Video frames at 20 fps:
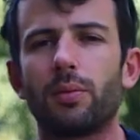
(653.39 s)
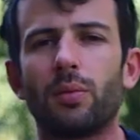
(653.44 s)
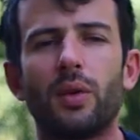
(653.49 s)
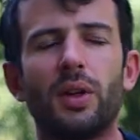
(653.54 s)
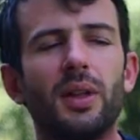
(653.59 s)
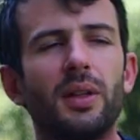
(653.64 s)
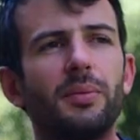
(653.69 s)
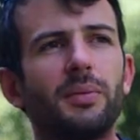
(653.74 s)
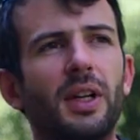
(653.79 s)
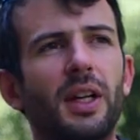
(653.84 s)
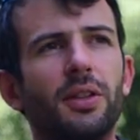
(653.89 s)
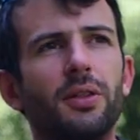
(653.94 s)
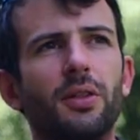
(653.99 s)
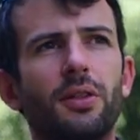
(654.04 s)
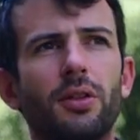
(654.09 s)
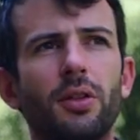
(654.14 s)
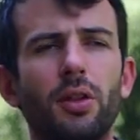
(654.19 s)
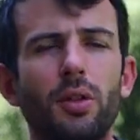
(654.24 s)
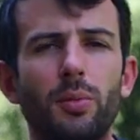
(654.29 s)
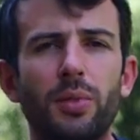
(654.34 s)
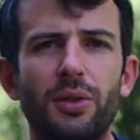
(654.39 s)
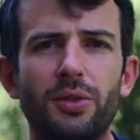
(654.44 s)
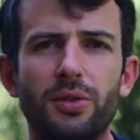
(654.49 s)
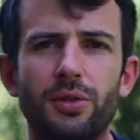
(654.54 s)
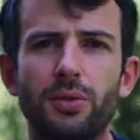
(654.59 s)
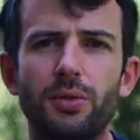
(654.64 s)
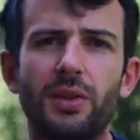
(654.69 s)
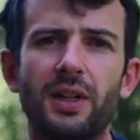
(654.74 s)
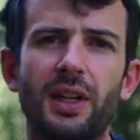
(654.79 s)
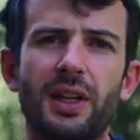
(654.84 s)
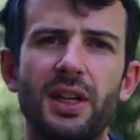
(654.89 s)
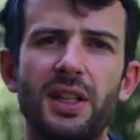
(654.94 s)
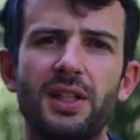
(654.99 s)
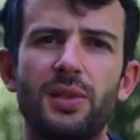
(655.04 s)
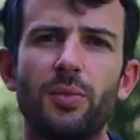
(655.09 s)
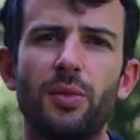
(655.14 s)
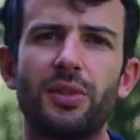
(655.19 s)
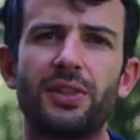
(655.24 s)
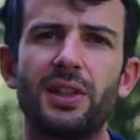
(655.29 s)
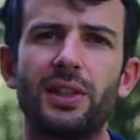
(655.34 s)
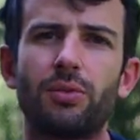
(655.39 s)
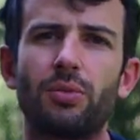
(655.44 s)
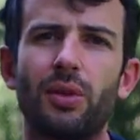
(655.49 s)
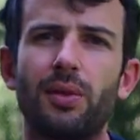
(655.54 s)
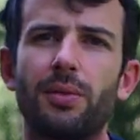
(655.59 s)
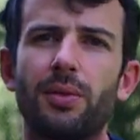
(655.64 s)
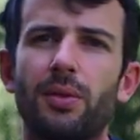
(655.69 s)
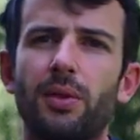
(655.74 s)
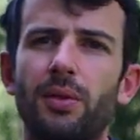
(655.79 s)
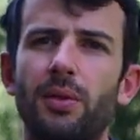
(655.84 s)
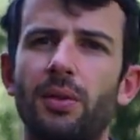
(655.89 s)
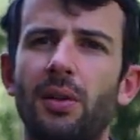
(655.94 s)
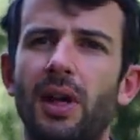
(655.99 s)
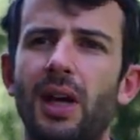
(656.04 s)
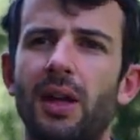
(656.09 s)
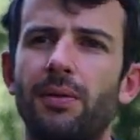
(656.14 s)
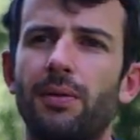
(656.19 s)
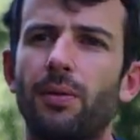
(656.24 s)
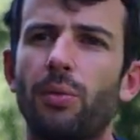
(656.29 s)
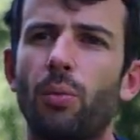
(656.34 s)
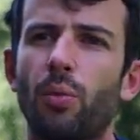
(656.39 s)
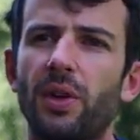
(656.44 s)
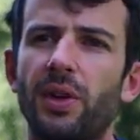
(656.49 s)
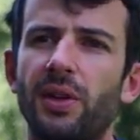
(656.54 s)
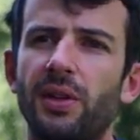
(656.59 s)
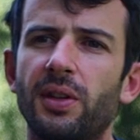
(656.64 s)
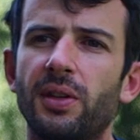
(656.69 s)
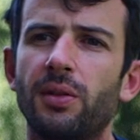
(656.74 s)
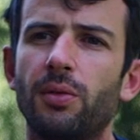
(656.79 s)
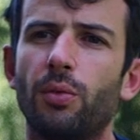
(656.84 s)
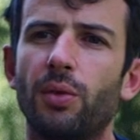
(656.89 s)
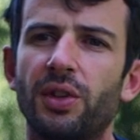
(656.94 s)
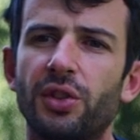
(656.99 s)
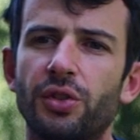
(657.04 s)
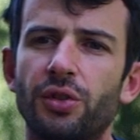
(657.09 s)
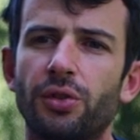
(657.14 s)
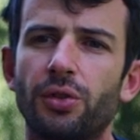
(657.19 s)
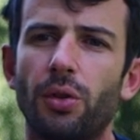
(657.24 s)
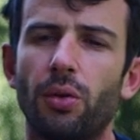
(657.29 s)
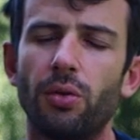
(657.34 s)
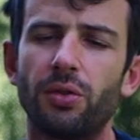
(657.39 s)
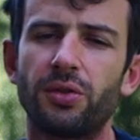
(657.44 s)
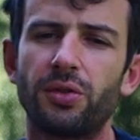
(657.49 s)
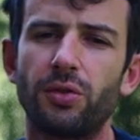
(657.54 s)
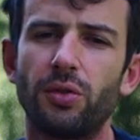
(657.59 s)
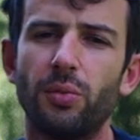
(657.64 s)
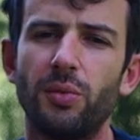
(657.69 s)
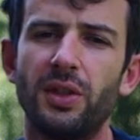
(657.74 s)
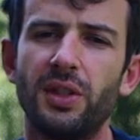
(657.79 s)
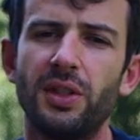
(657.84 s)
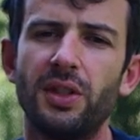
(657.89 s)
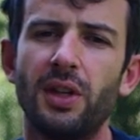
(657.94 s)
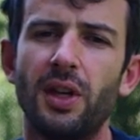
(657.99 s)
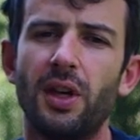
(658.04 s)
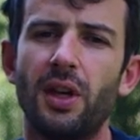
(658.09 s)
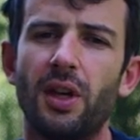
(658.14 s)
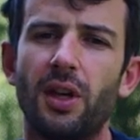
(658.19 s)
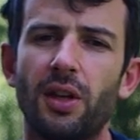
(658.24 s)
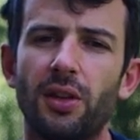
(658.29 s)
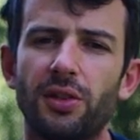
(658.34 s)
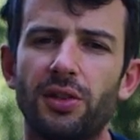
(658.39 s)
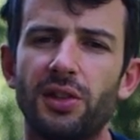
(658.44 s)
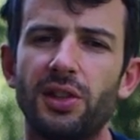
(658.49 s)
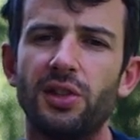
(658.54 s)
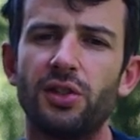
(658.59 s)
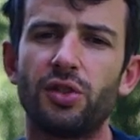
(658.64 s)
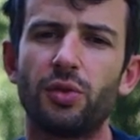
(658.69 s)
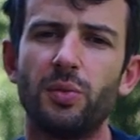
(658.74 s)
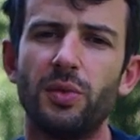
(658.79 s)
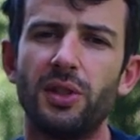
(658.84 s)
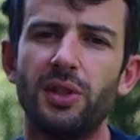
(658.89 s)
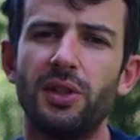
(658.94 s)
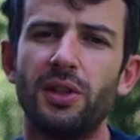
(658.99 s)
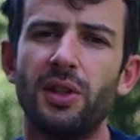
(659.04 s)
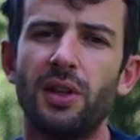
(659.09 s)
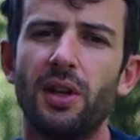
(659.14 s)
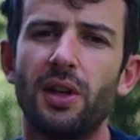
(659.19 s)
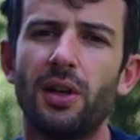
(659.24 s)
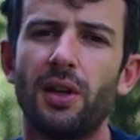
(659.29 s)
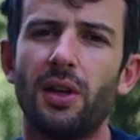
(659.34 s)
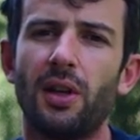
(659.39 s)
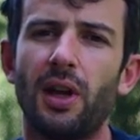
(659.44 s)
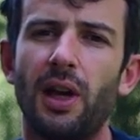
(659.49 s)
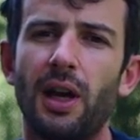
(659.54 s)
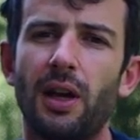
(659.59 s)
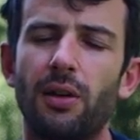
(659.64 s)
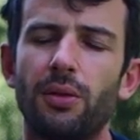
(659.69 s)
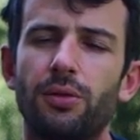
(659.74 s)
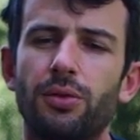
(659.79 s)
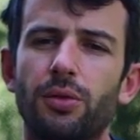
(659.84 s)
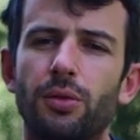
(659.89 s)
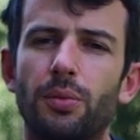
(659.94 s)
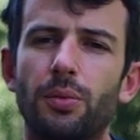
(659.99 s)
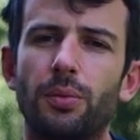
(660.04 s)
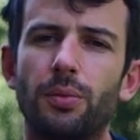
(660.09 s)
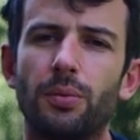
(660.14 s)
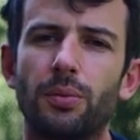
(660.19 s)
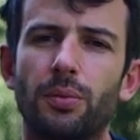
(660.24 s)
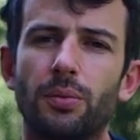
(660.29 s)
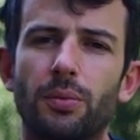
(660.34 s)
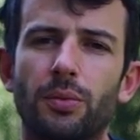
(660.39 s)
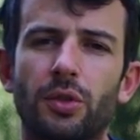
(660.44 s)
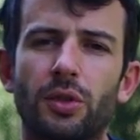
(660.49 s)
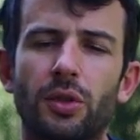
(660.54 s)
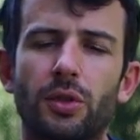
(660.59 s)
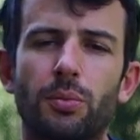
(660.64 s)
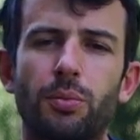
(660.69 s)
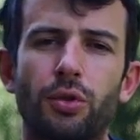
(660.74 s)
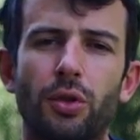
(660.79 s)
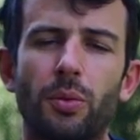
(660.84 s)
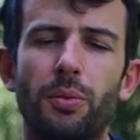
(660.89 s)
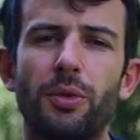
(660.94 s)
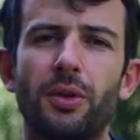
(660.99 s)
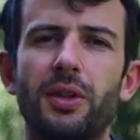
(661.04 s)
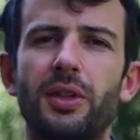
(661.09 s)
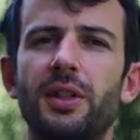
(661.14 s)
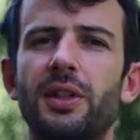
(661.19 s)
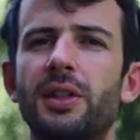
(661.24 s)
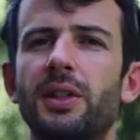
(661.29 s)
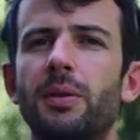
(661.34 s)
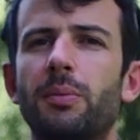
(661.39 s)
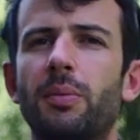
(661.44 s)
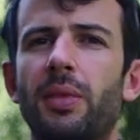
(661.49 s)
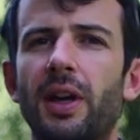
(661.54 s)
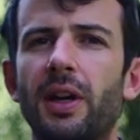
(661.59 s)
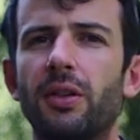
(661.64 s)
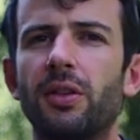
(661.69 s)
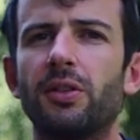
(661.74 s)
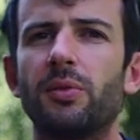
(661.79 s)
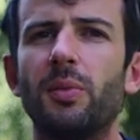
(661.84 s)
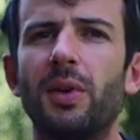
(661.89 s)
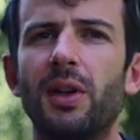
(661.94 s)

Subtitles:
I don't know about you guys, but I'd rather have a wing which talks to me and teach me how to properly pilot